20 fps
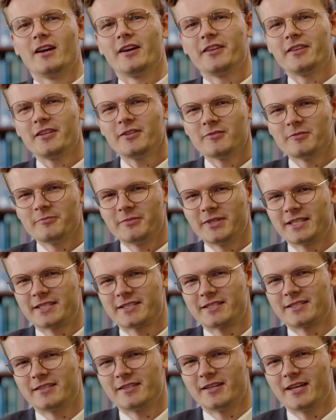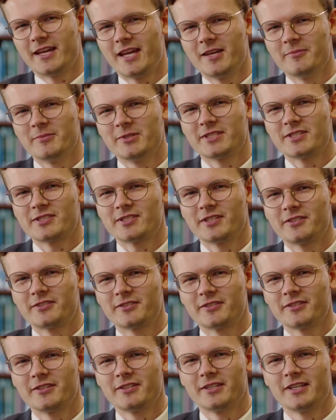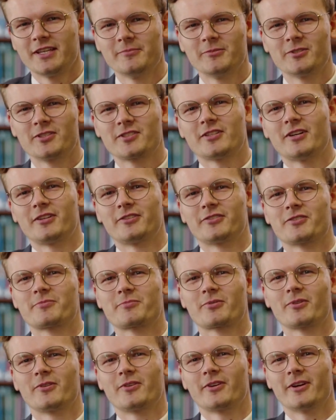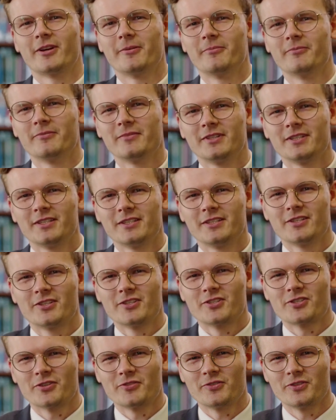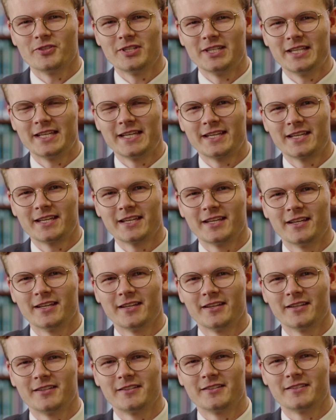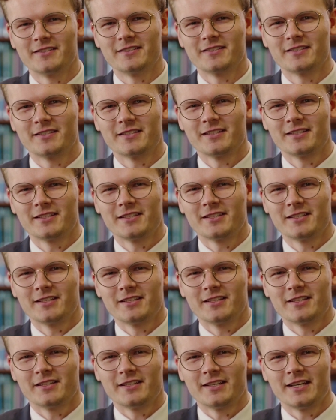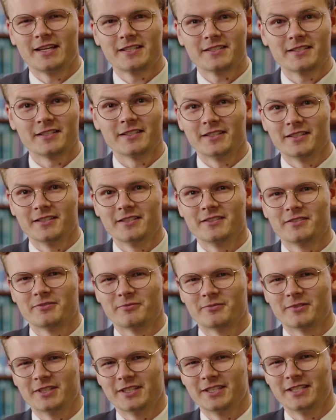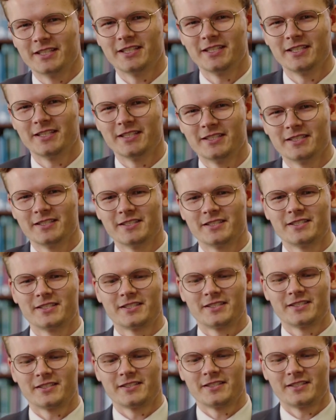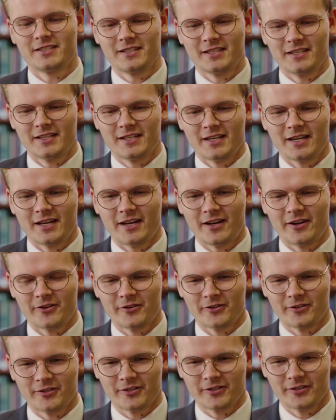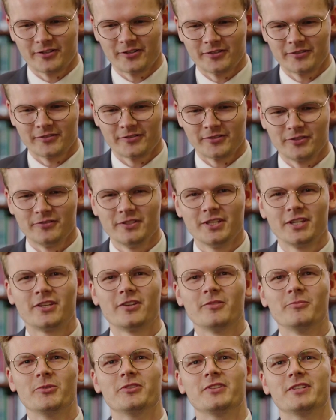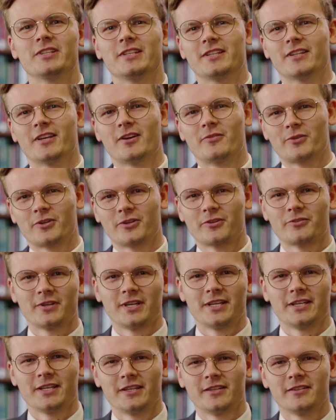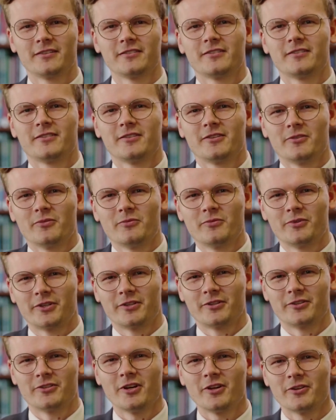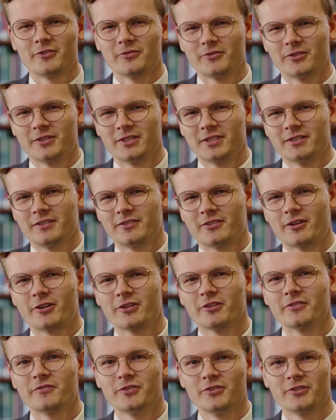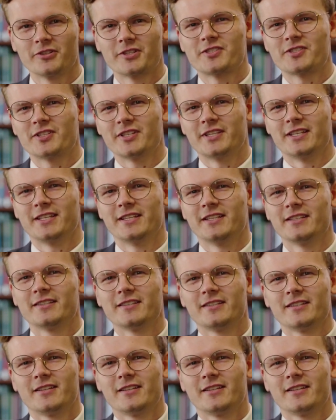I think what makes the Heyman Center and the Heyman Scholars Program so unique and excellent really is our unique community that we're creating. We're not only in the heart of New York City,